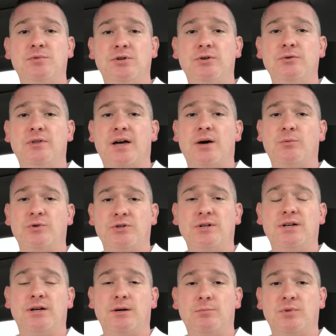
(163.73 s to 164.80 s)
to do that when you
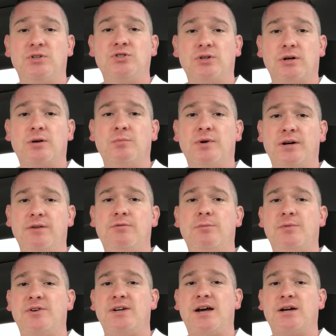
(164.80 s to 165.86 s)
get a big chunk of money
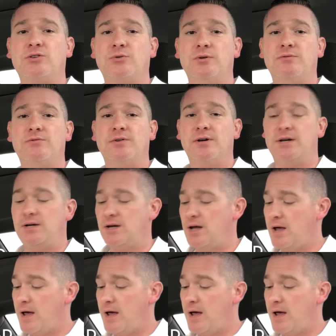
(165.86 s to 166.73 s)
from the tax refund.